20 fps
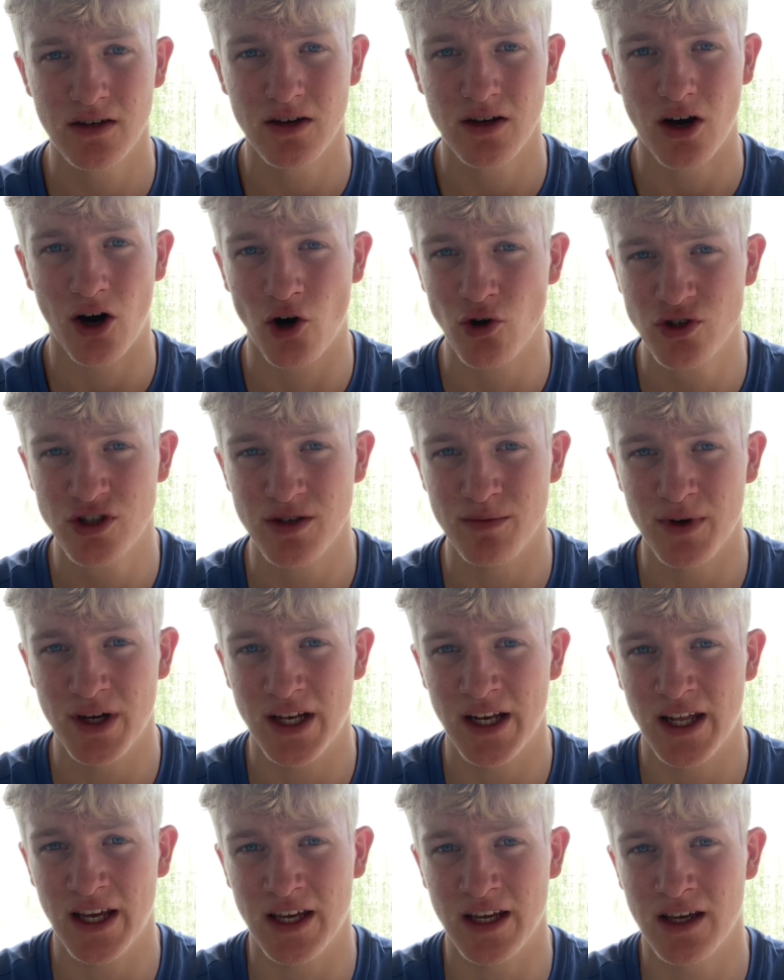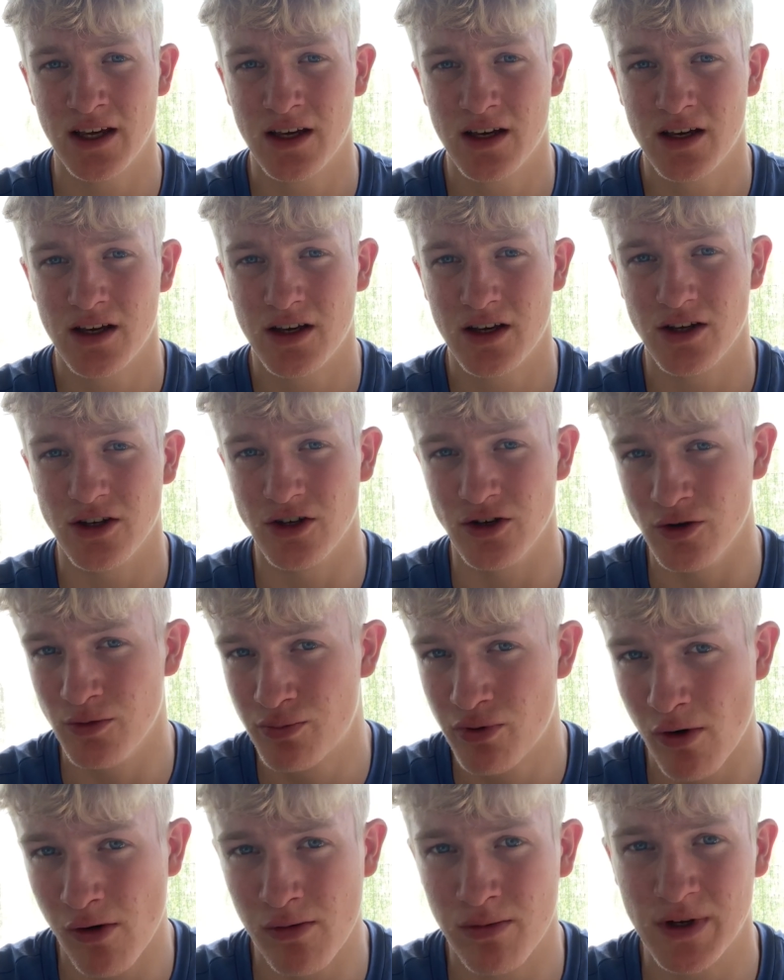Ultimately, you
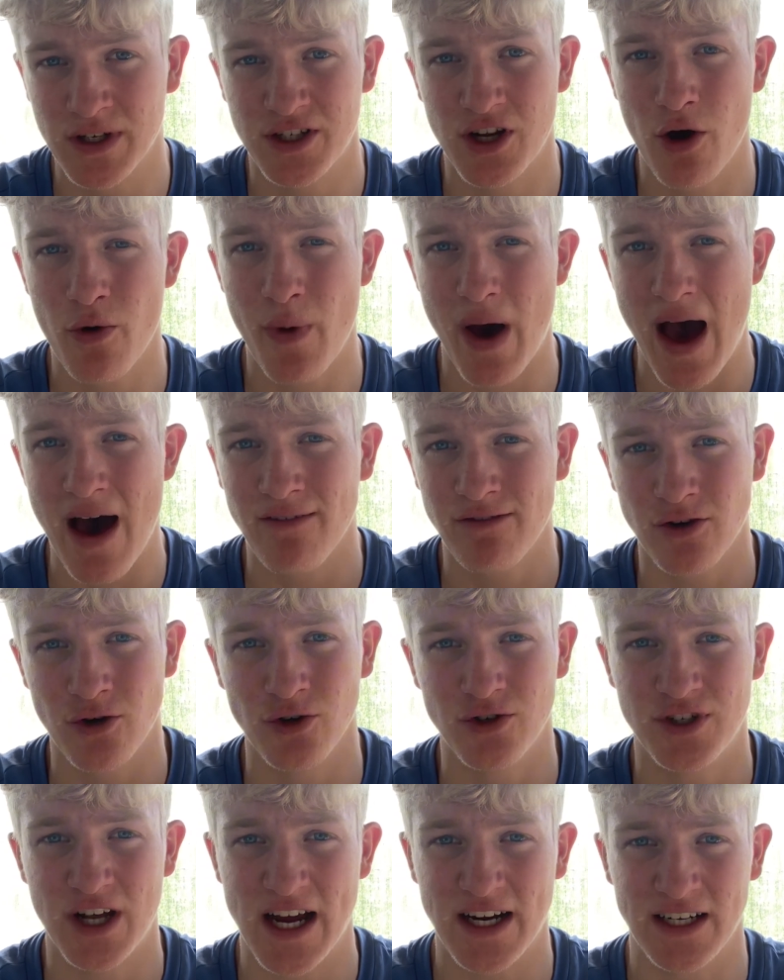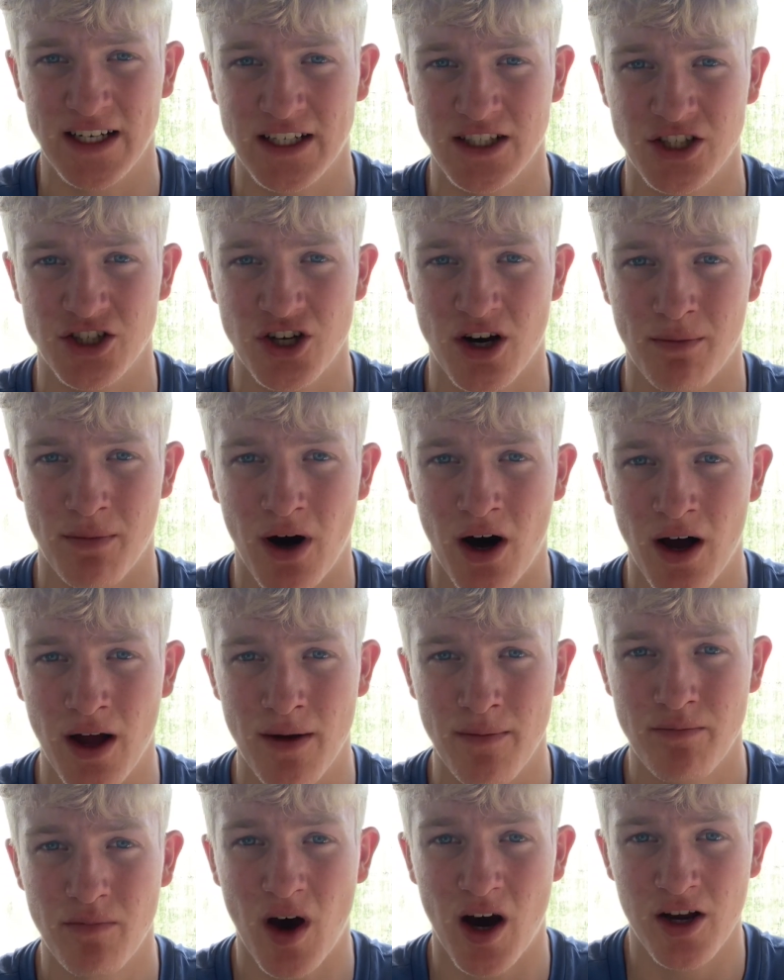probably don't have good technique to jump
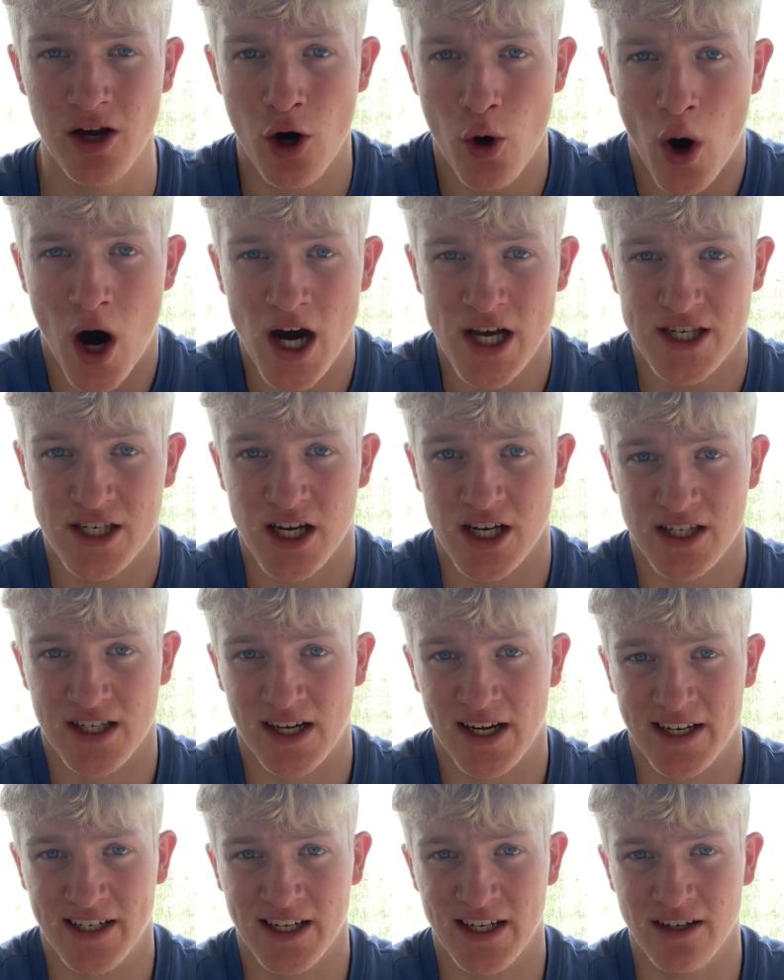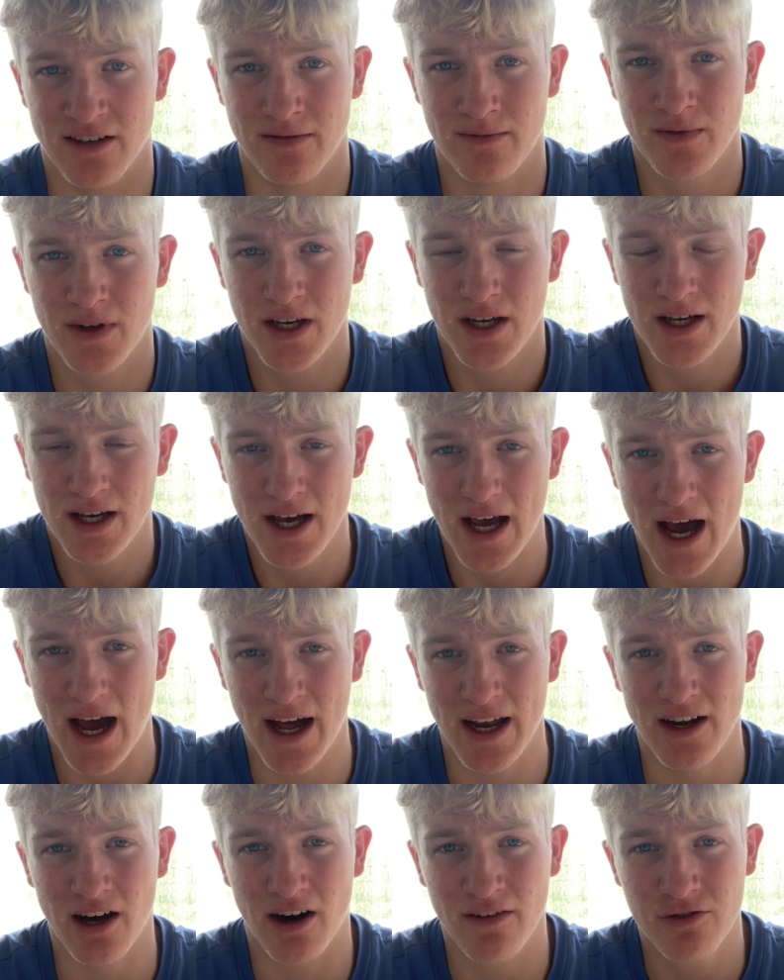high. I know I certainly didn't.
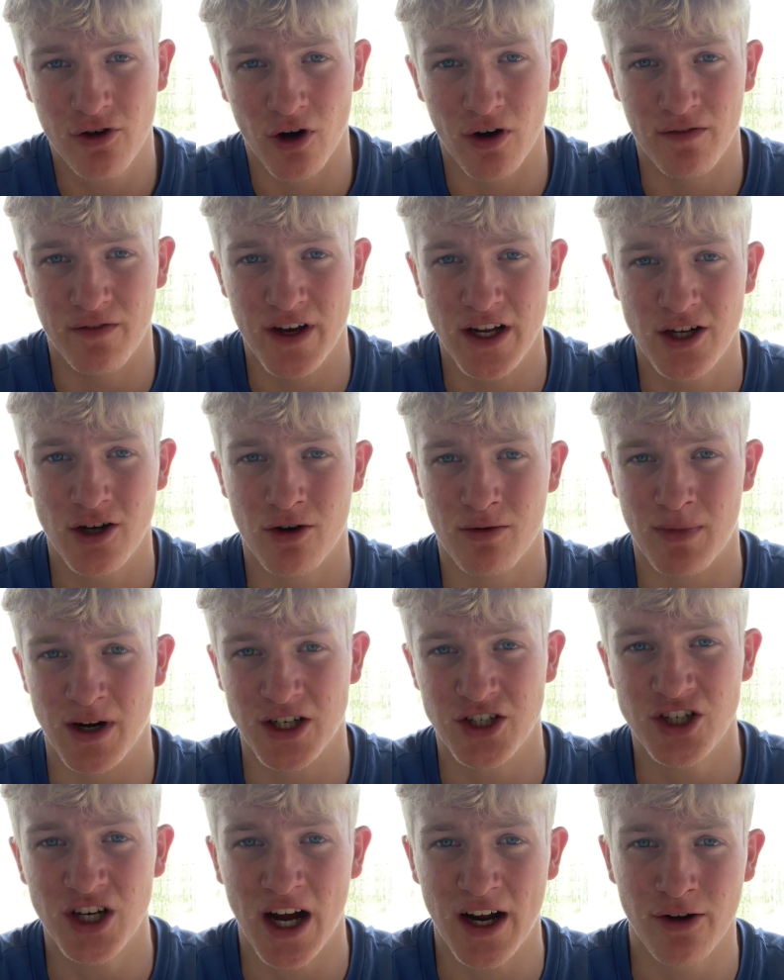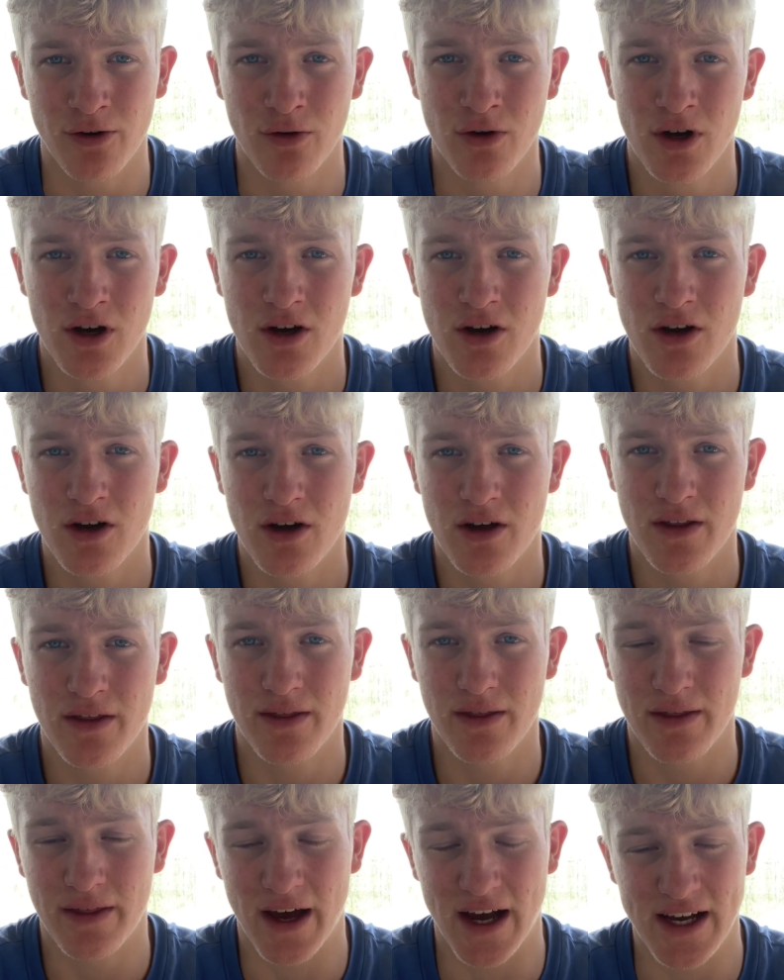And I've got a video on my channel
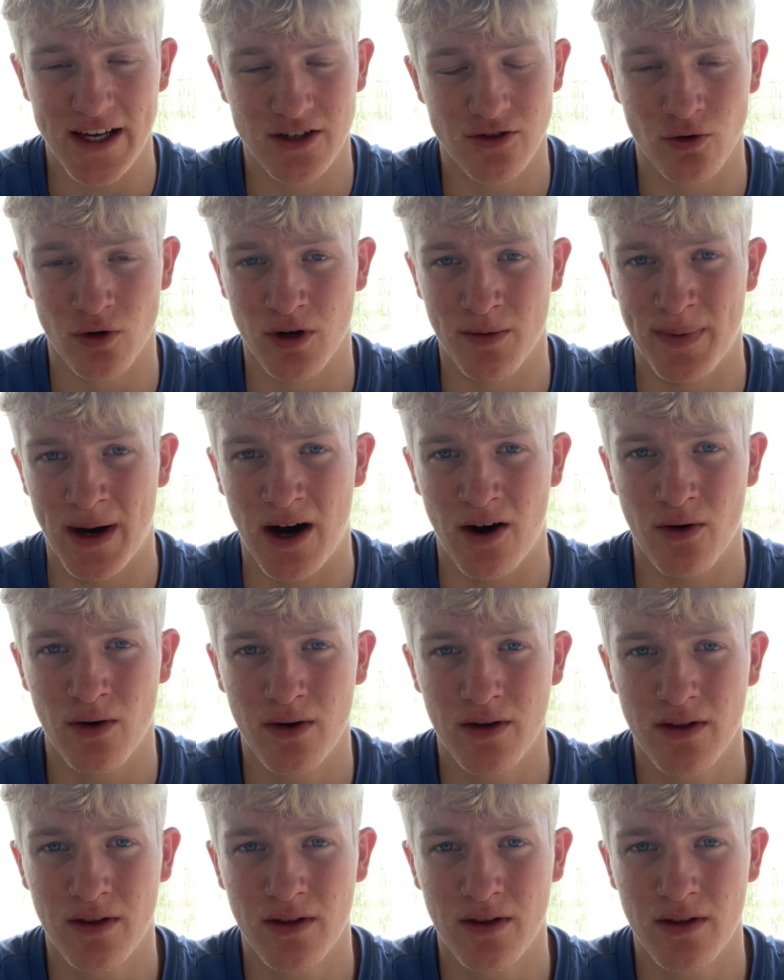that is all about